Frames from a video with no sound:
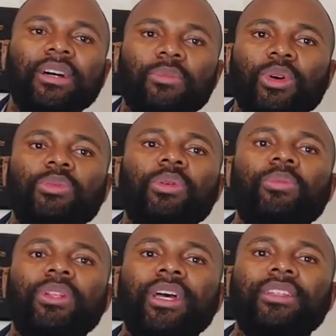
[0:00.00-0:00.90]
Most
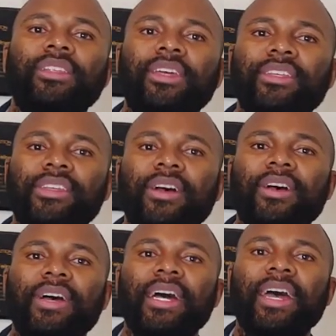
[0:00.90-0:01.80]
people are in danger,
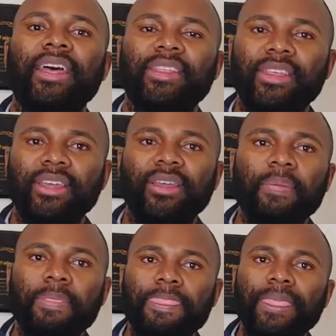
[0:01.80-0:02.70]
and
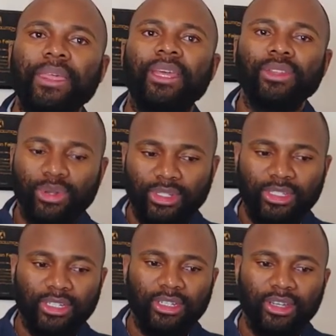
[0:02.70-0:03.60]
they cannot